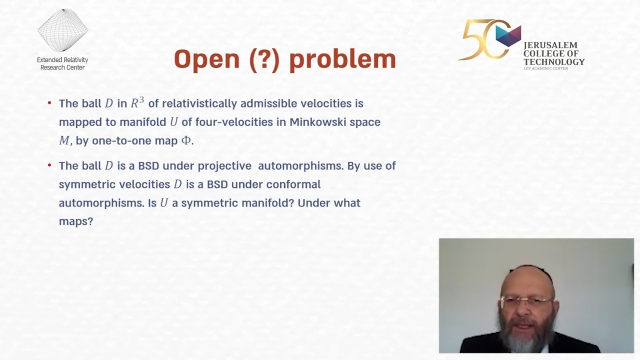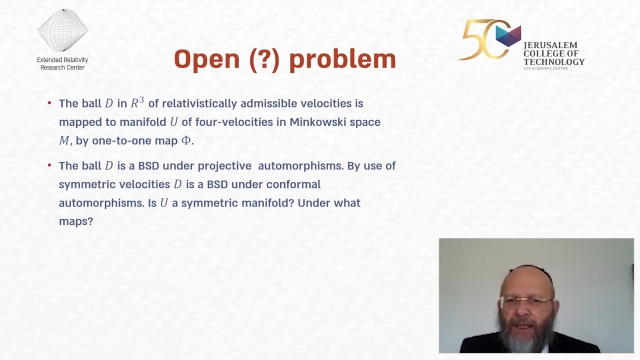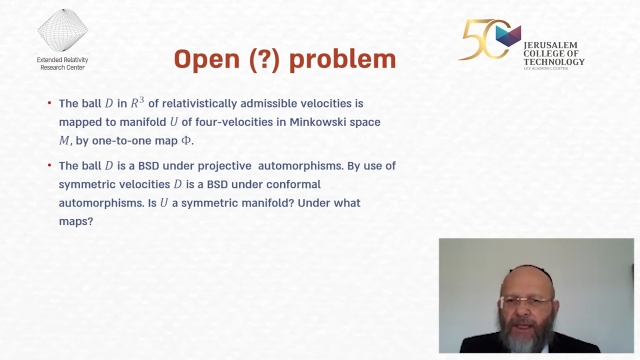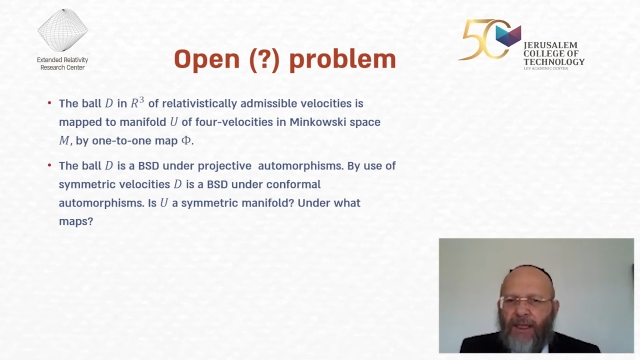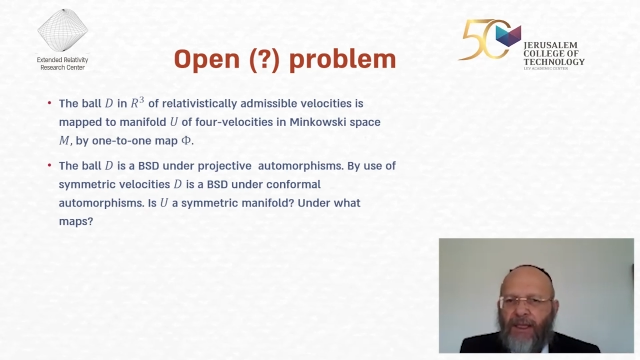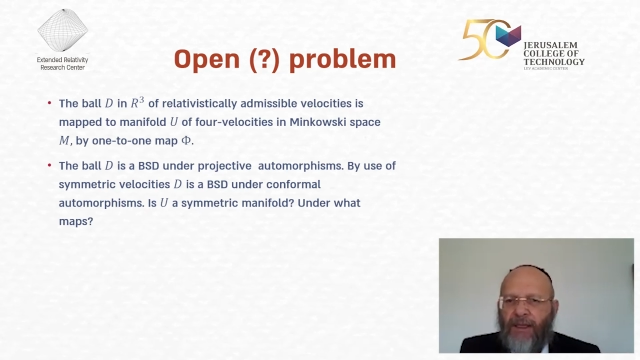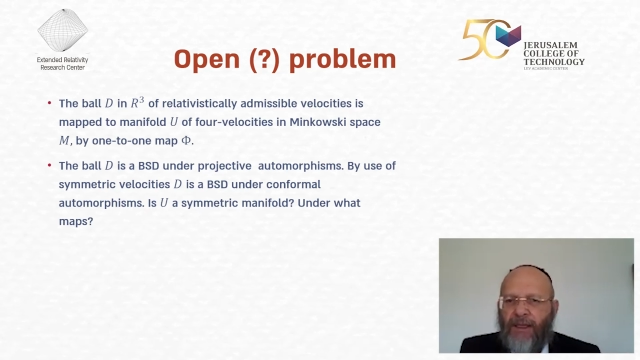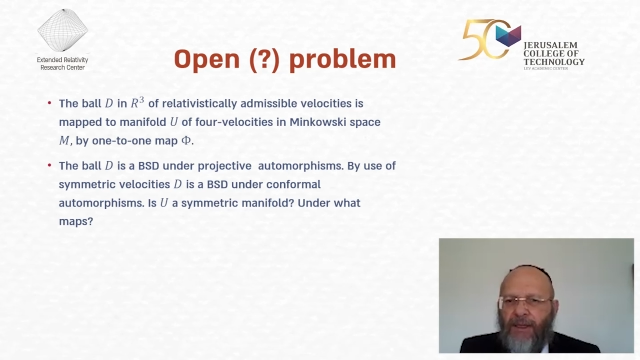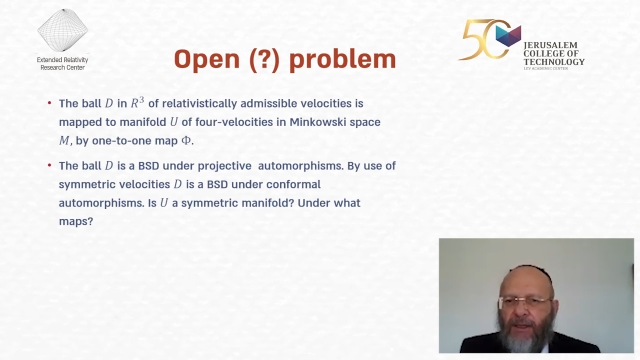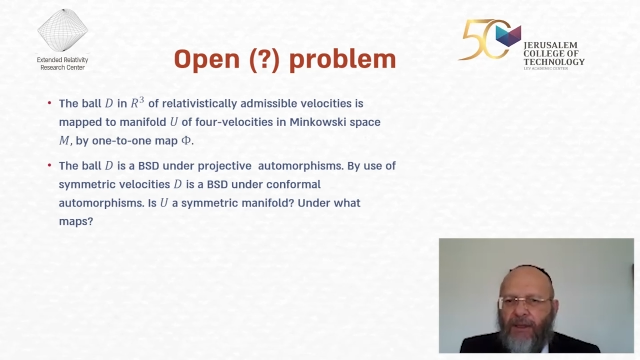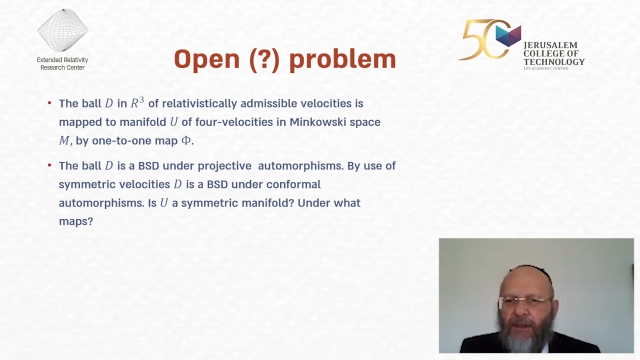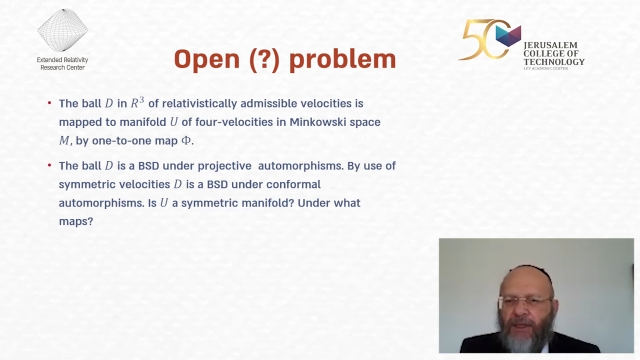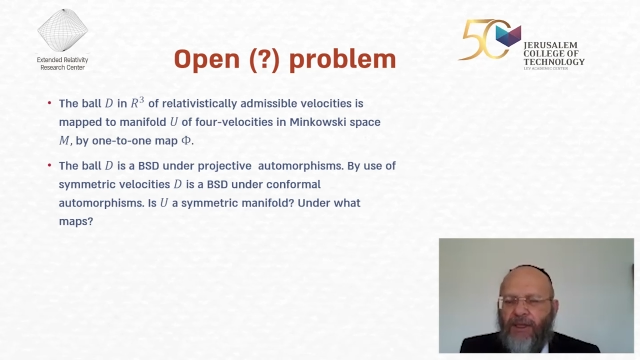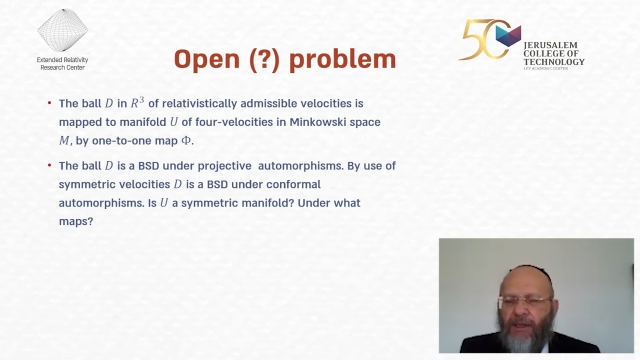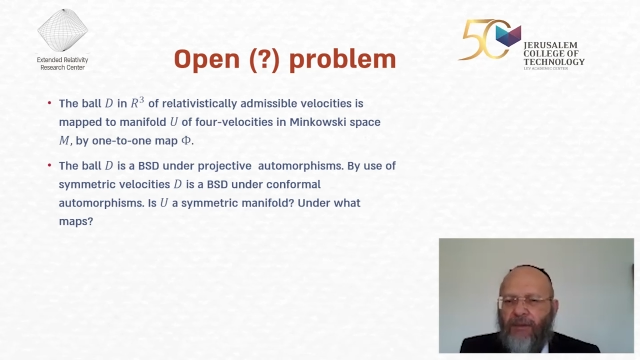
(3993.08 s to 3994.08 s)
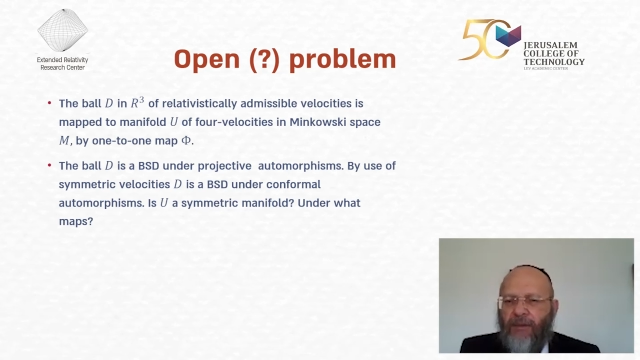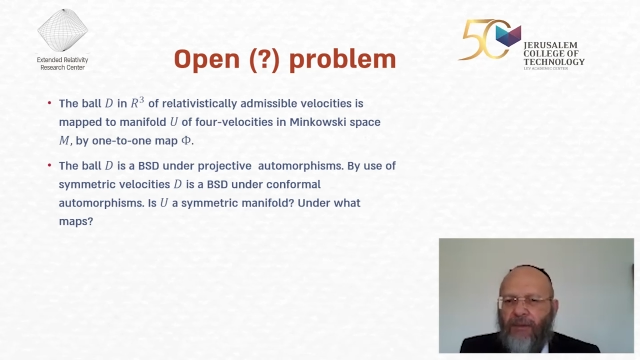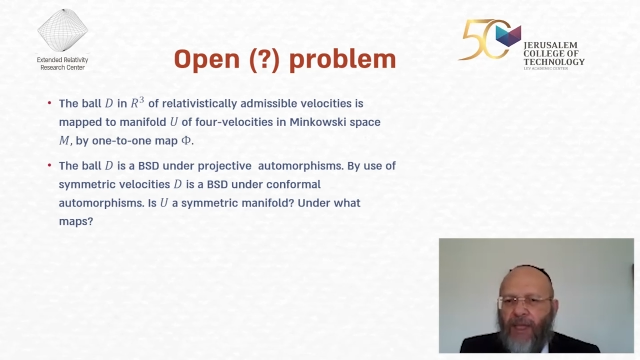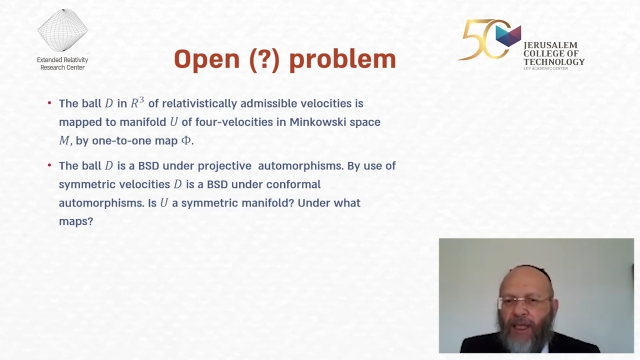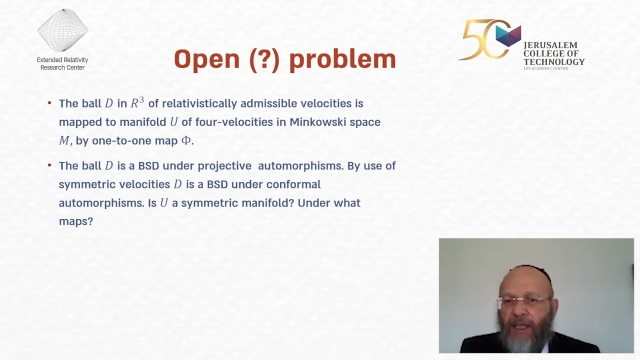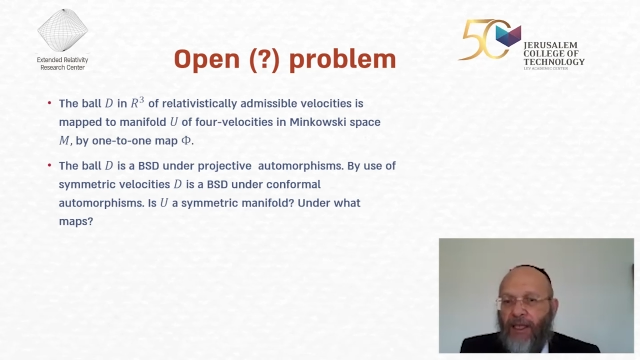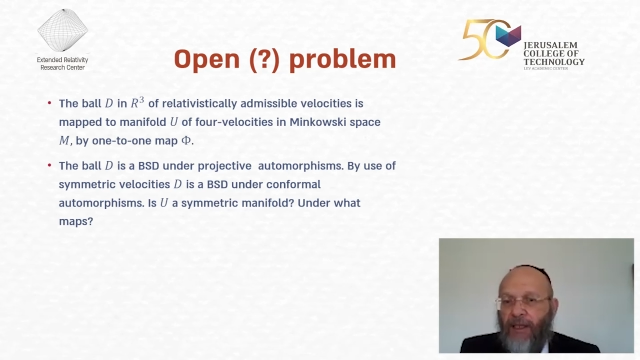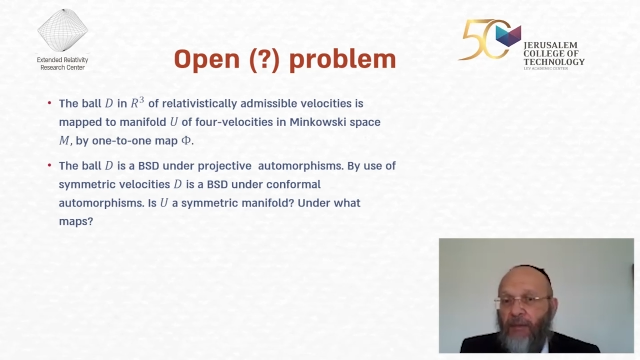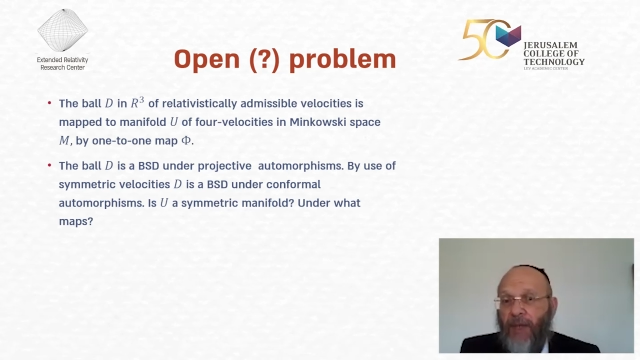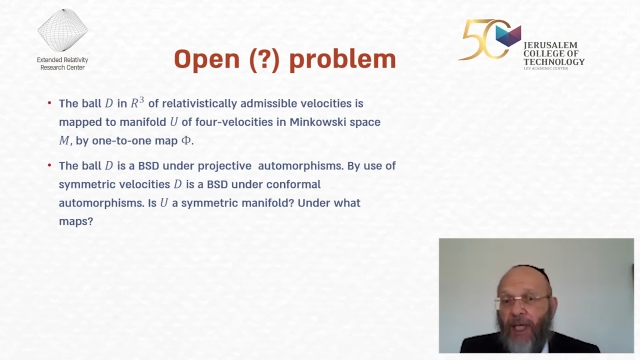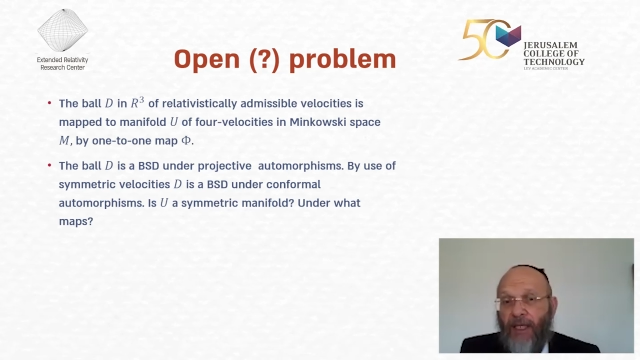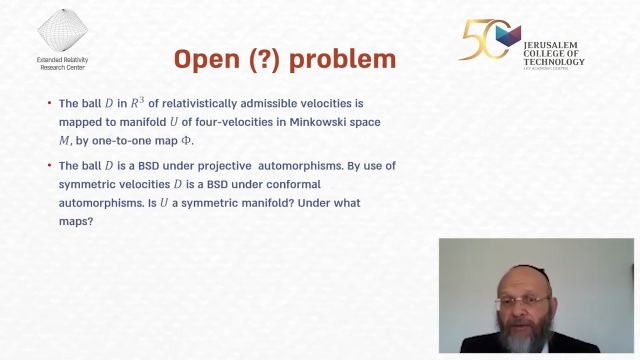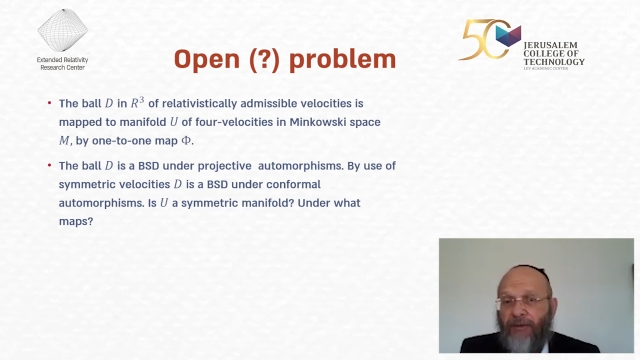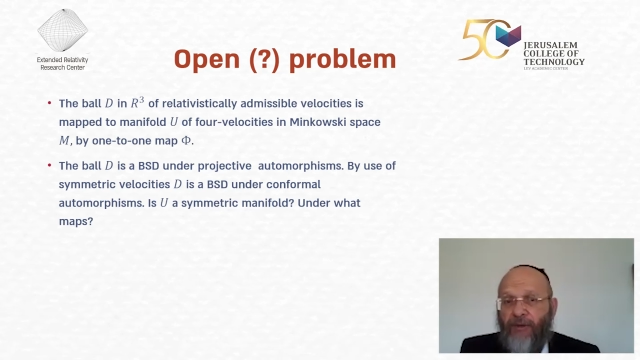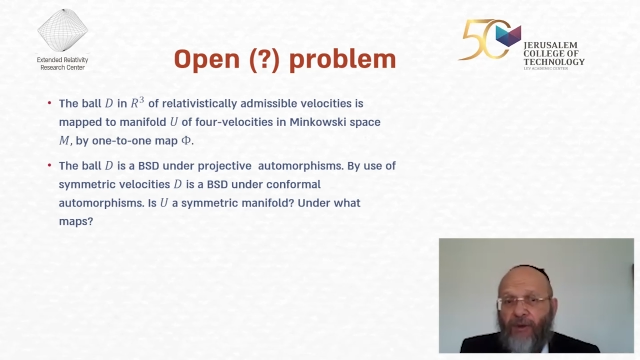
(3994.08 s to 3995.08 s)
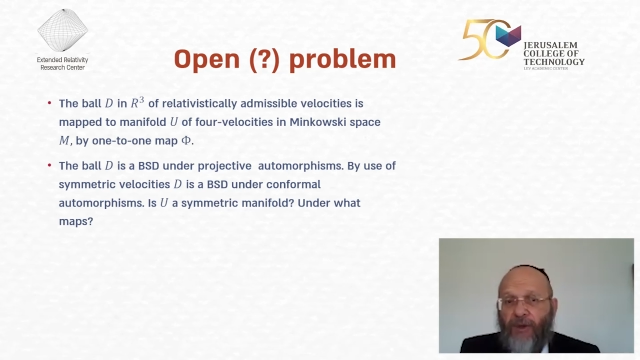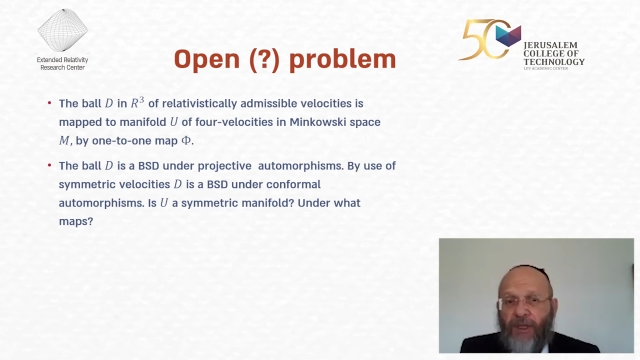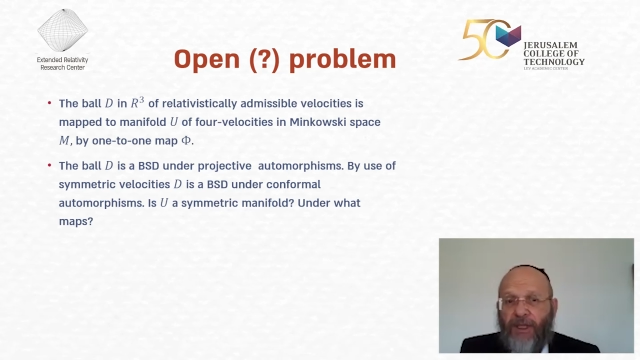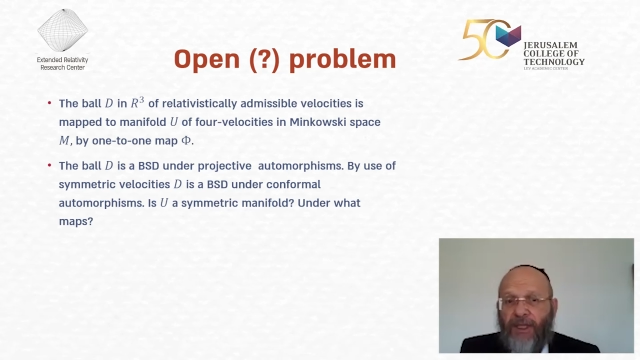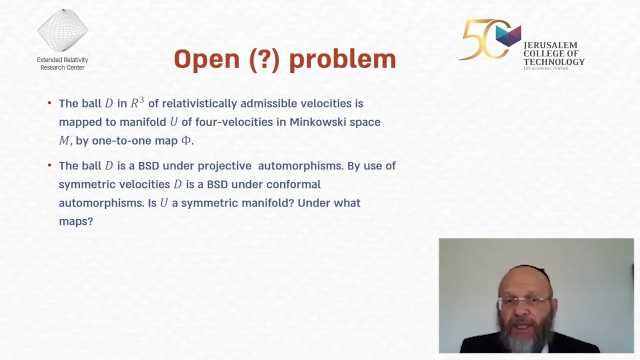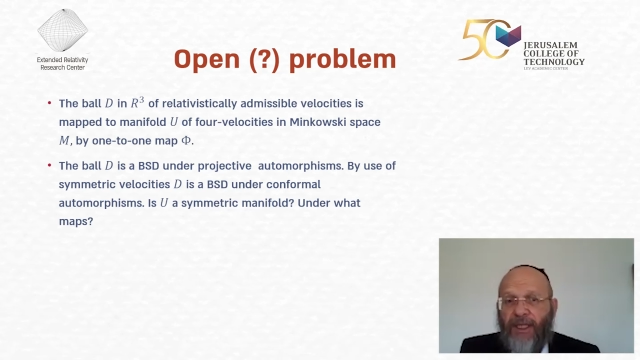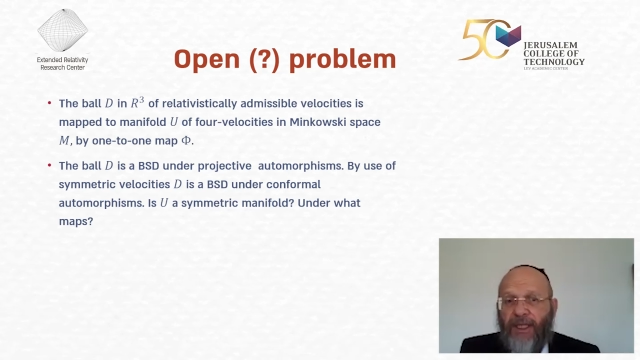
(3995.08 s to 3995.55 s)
Is U symmetric manifold?